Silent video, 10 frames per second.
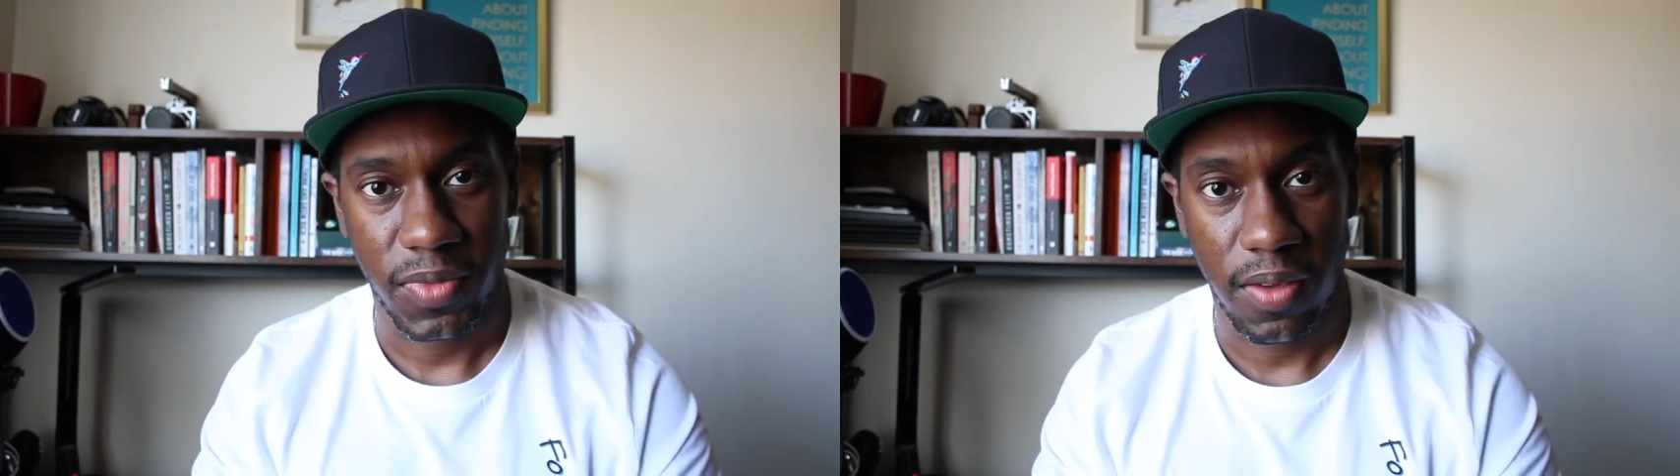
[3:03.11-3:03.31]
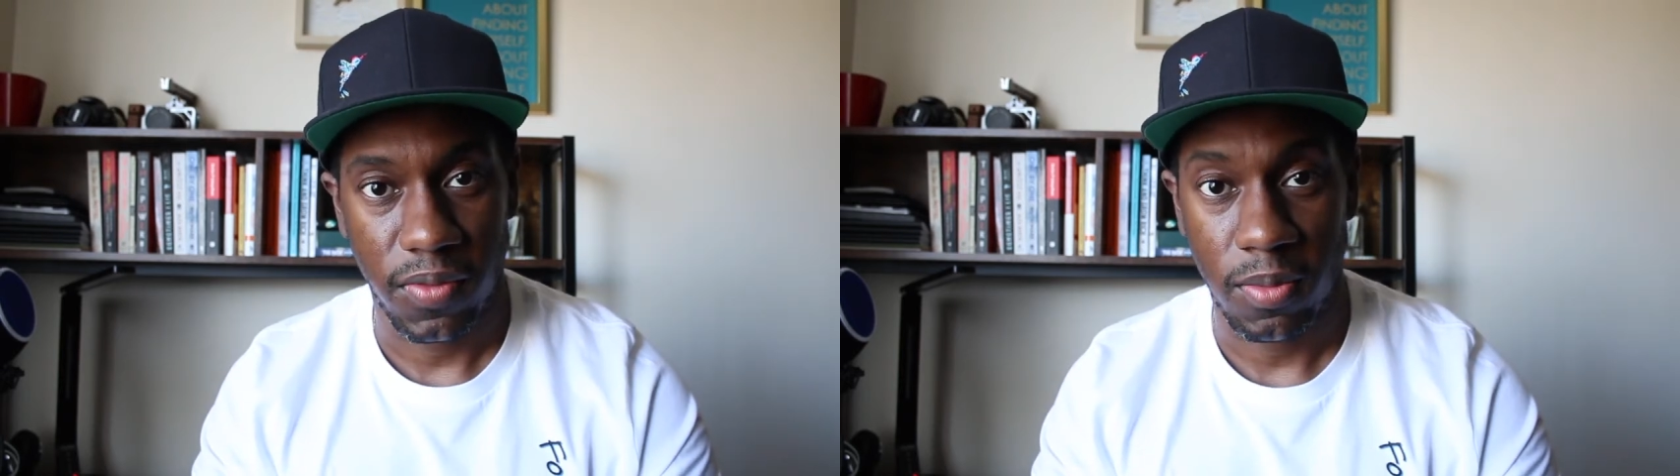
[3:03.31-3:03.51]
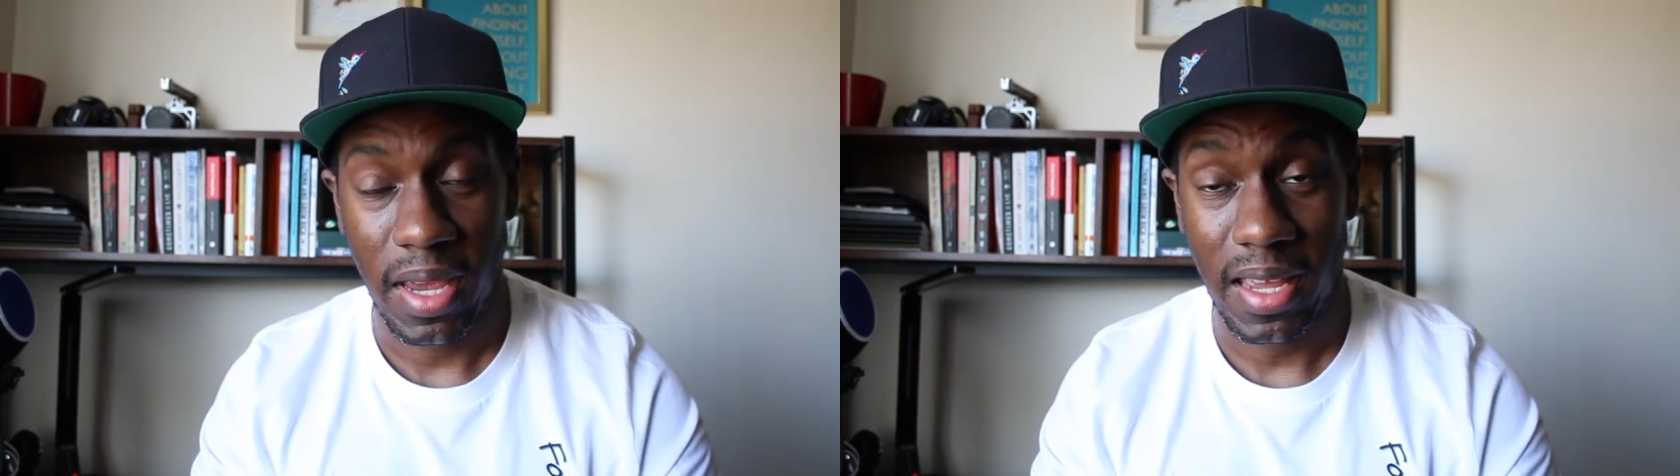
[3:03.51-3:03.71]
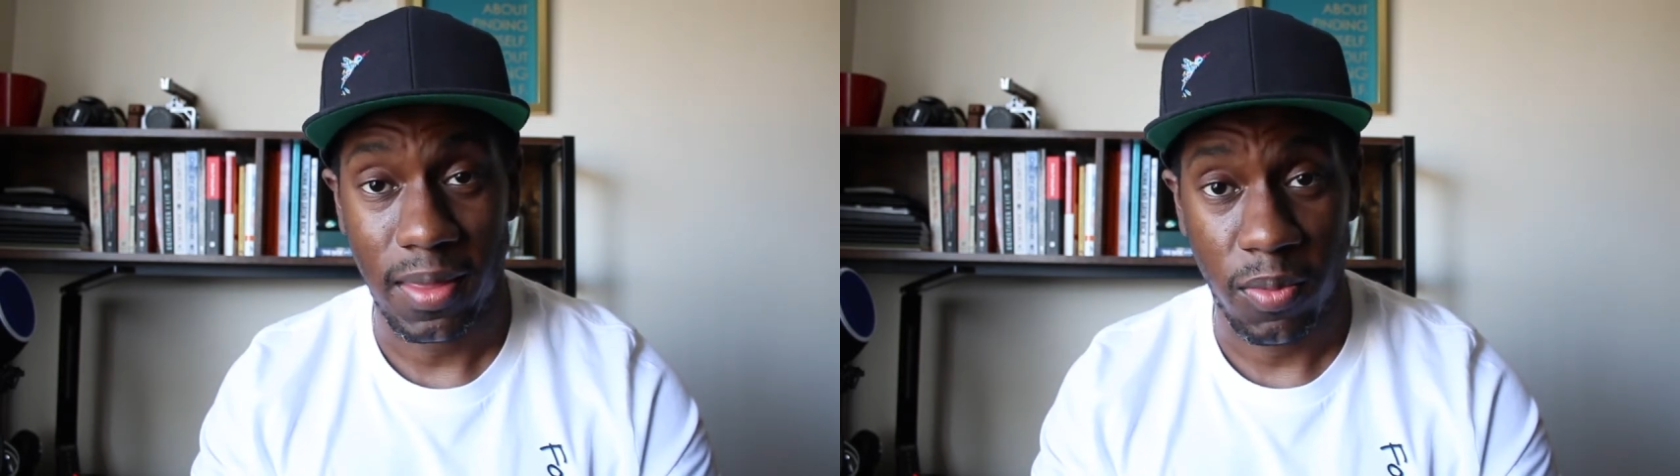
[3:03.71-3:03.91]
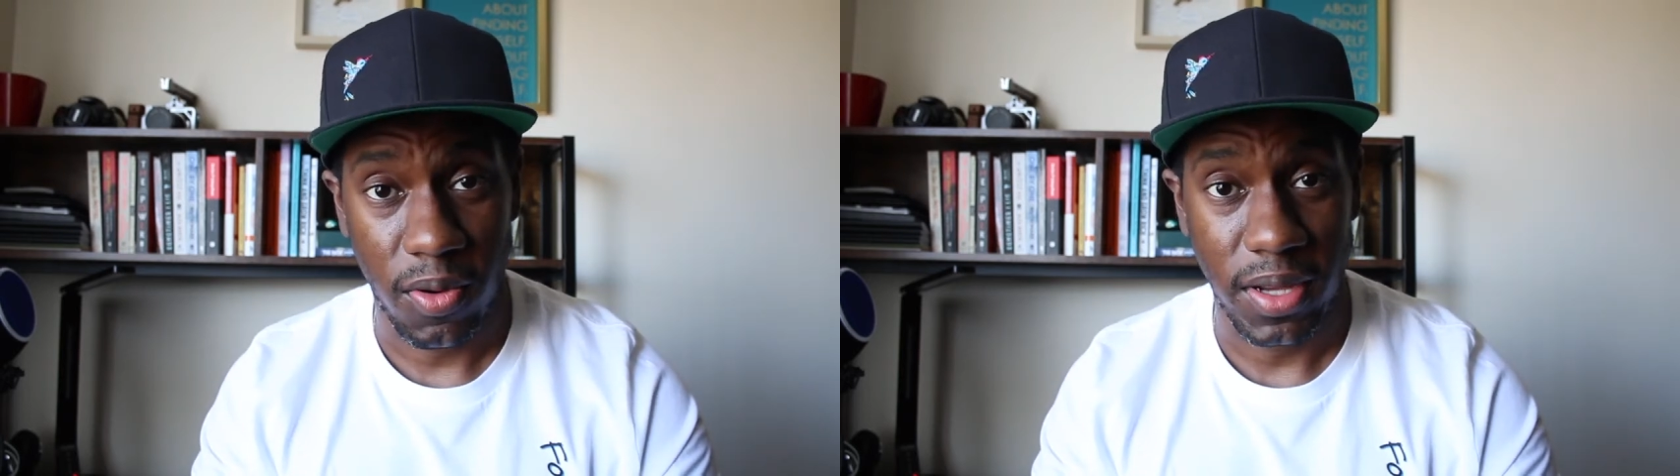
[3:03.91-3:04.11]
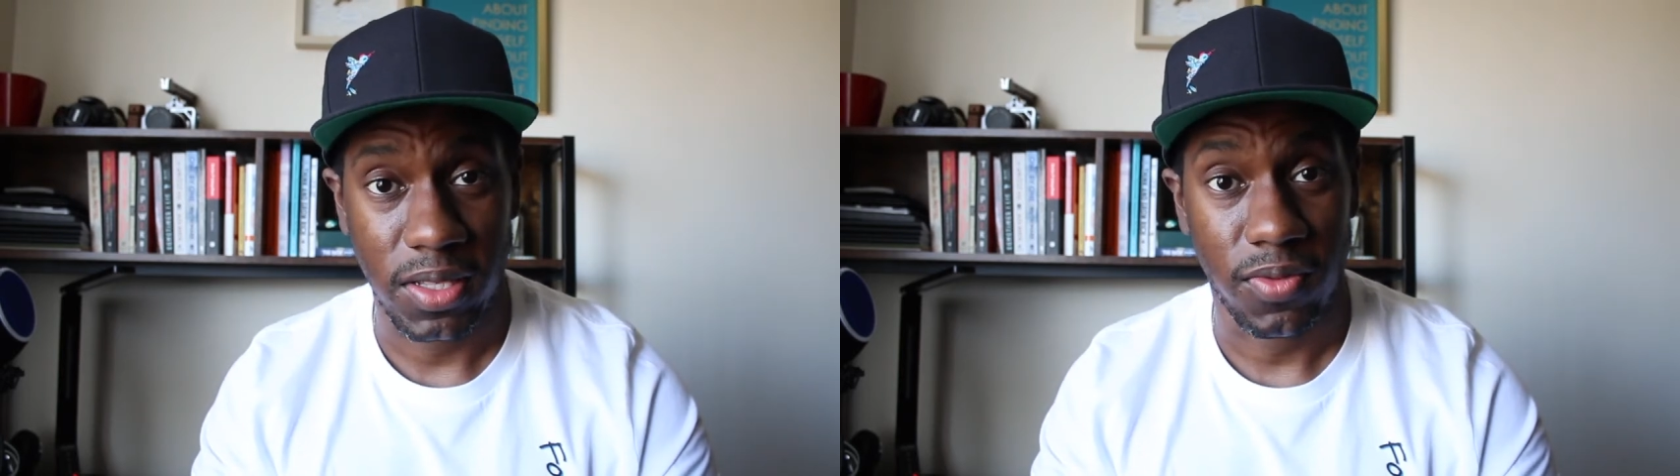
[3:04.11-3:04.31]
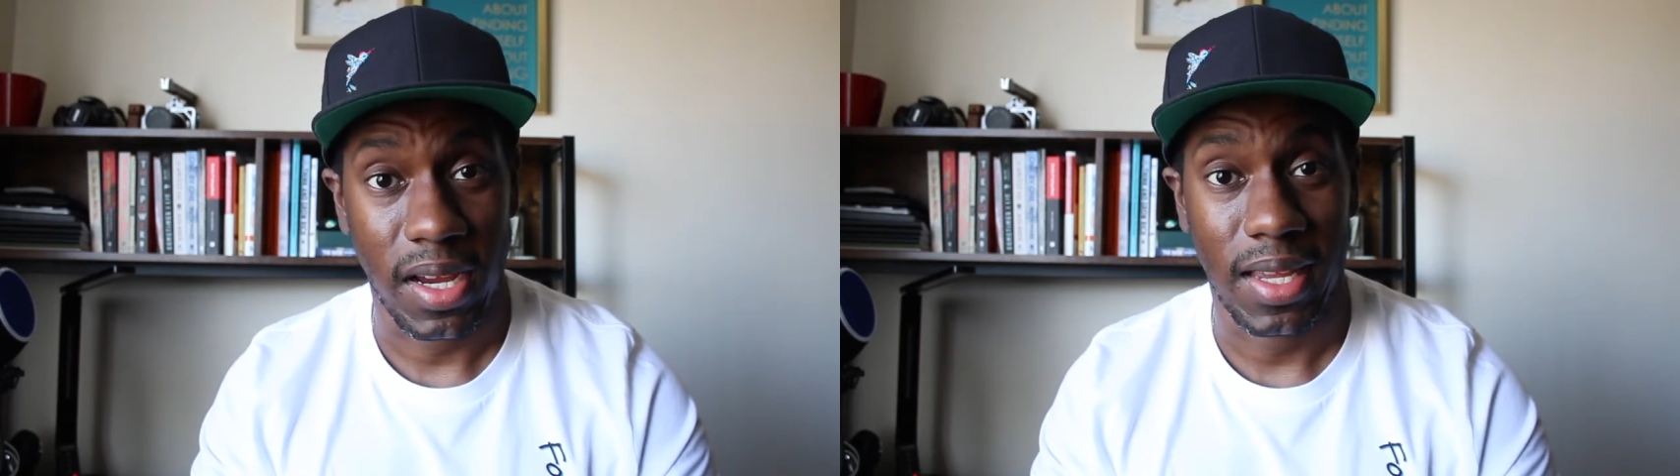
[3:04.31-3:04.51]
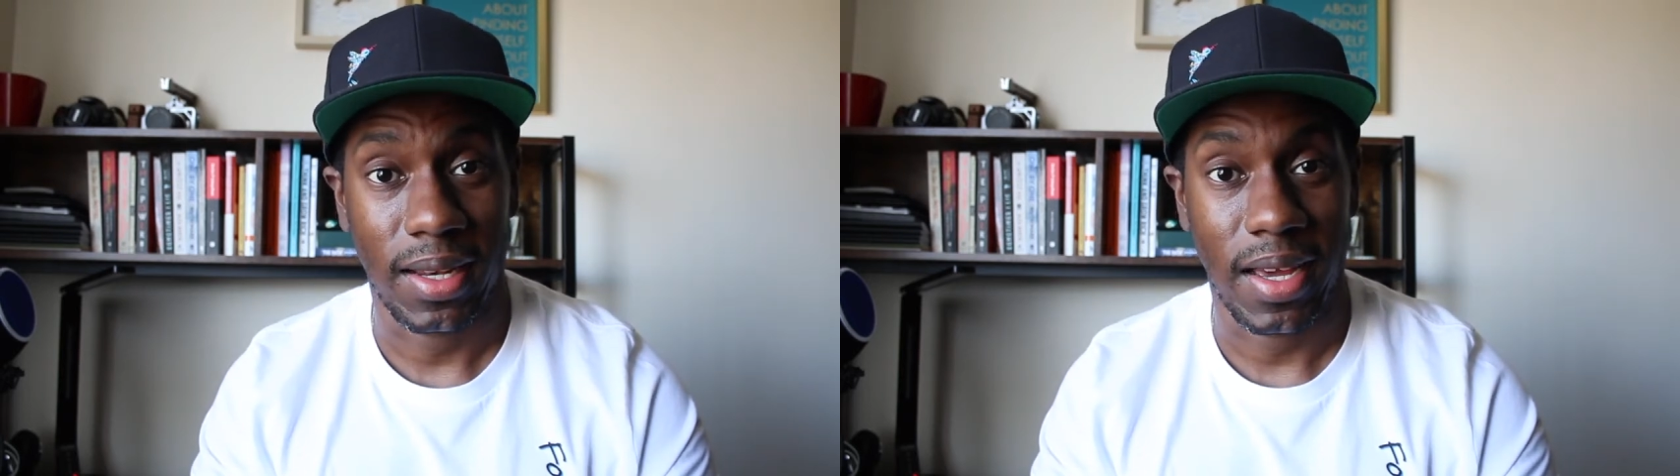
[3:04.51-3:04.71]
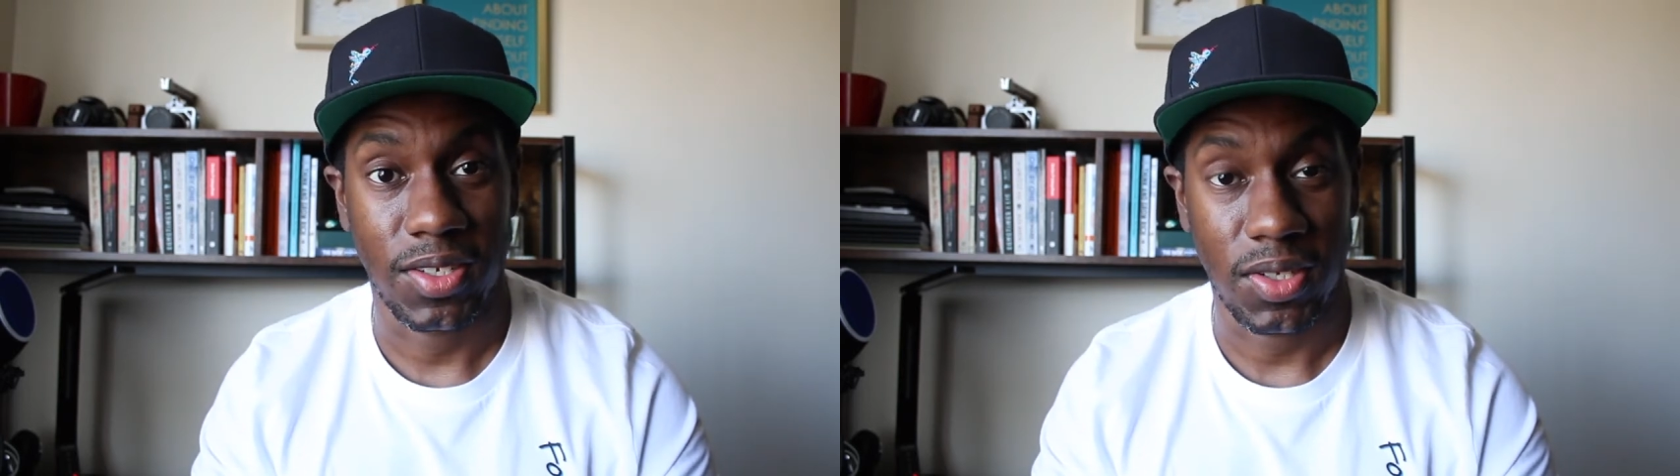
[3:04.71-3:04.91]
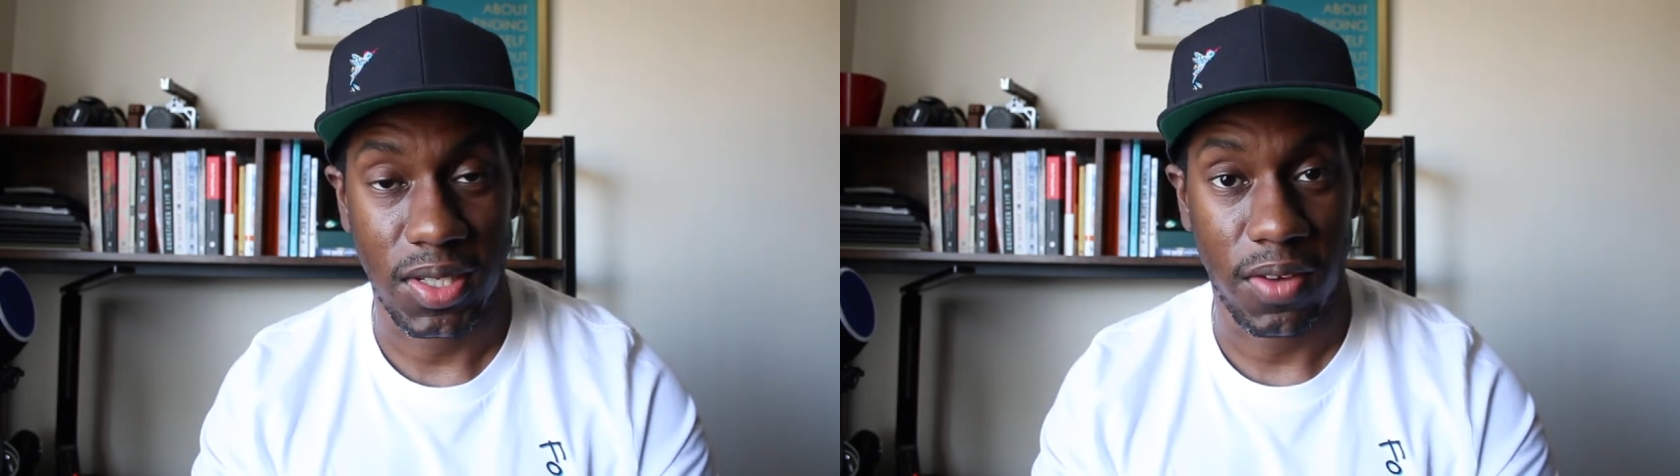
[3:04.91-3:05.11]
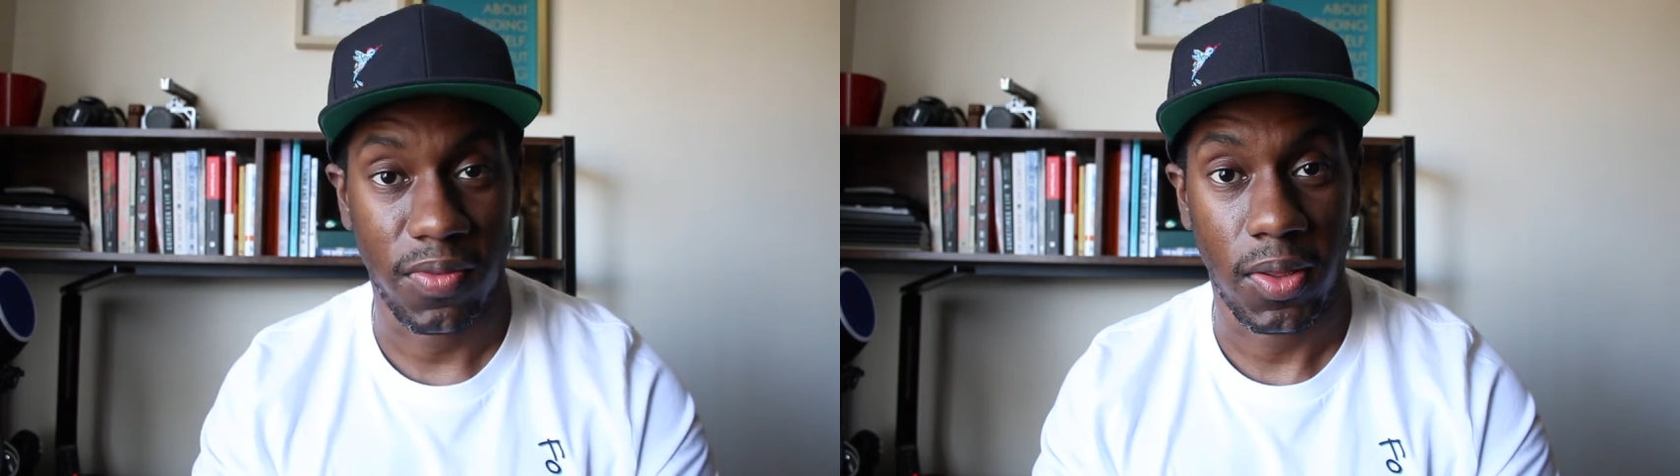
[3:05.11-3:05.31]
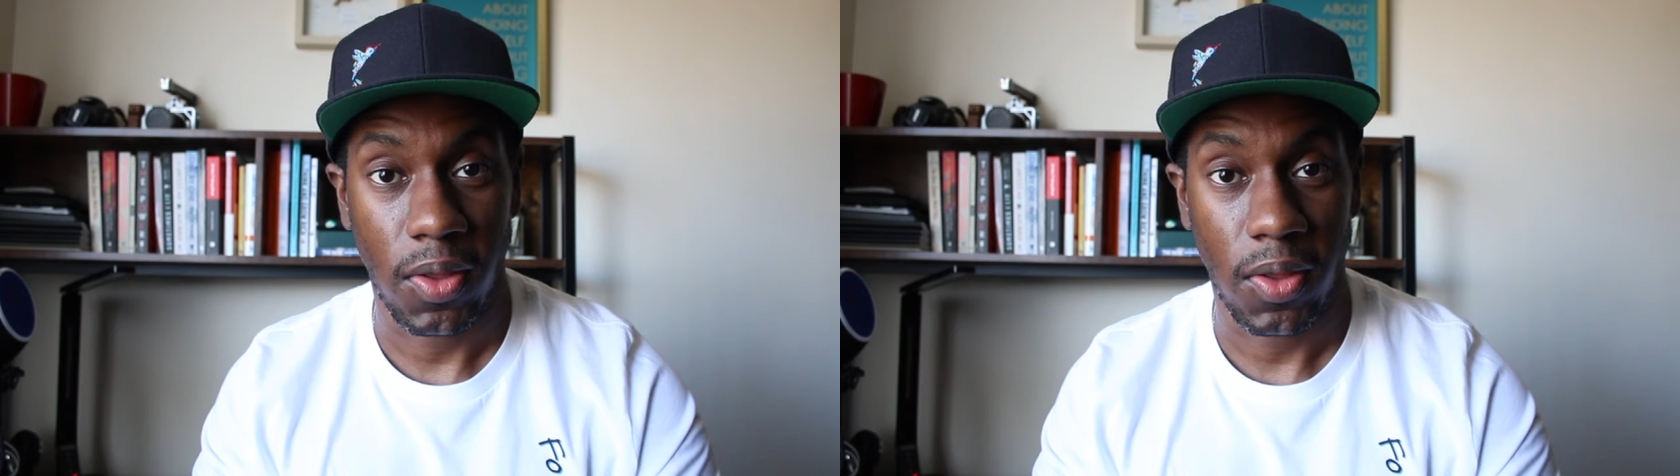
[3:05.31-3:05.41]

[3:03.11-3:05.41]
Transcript: If you're making the point to recognize yourself